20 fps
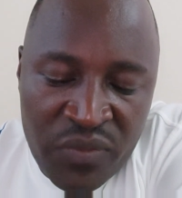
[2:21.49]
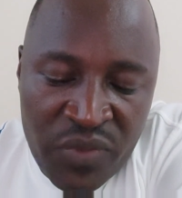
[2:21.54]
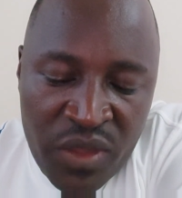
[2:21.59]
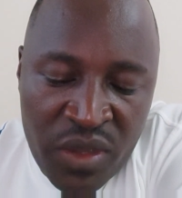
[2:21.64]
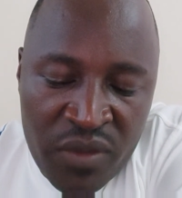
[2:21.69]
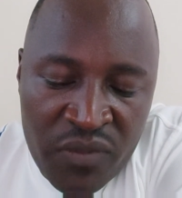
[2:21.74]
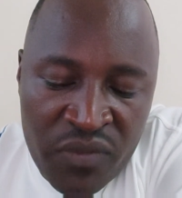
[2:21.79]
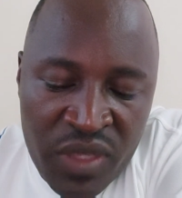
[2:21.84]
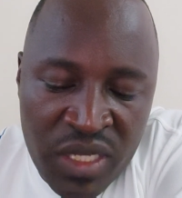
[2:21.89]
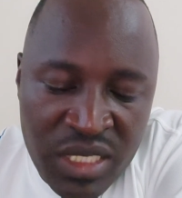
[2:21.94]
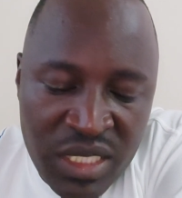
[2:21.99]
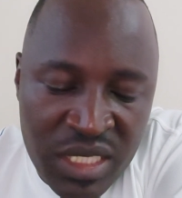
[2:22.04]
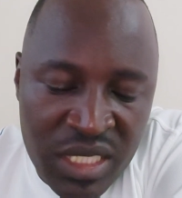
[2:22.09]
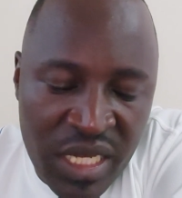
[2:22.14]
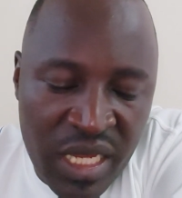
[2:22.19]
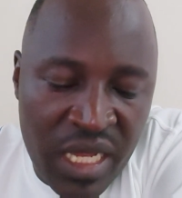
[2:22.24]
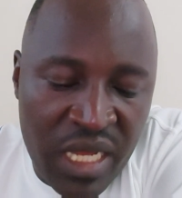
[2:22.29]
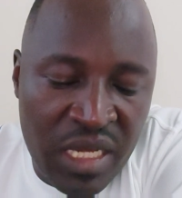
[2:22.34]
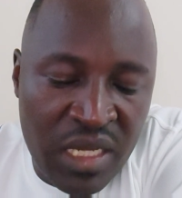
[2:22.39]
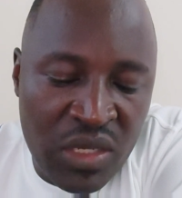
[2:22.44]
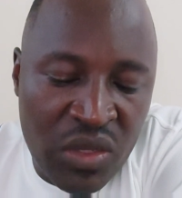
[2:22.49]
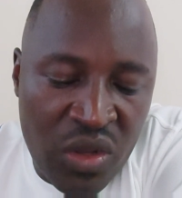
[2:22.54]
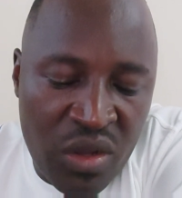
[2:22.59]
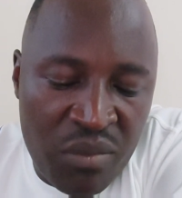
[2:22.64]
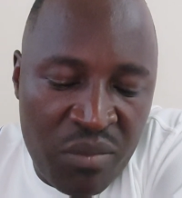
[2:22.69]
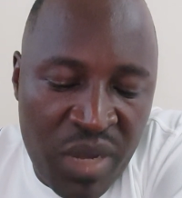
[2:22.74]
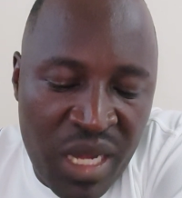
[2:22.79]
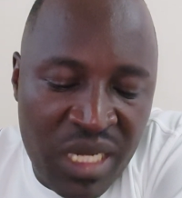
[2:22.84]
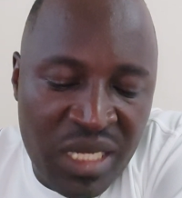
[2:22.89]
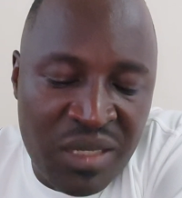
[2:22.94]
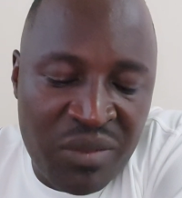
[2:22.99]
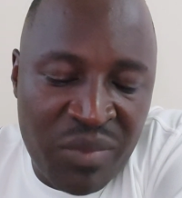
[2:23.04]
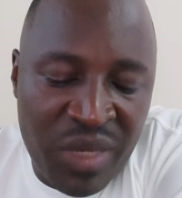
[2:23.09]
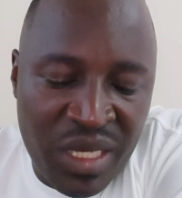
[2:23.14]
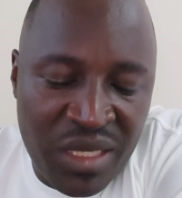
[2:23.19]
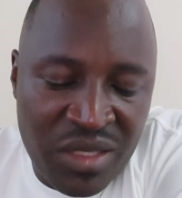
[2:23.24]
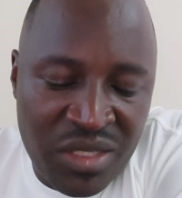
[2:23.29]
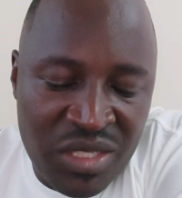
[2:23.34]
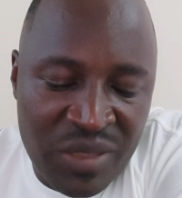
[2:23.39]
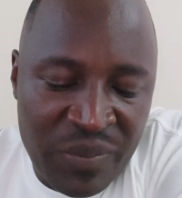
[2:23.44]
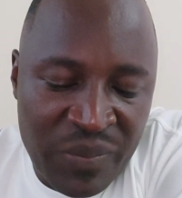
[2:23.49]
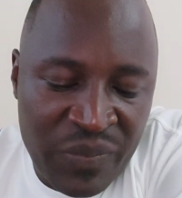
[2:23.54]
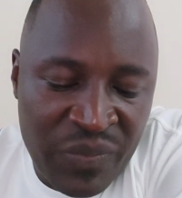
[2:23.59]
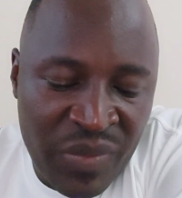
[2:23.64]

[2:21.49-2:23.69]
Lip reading: of the 10 commandments.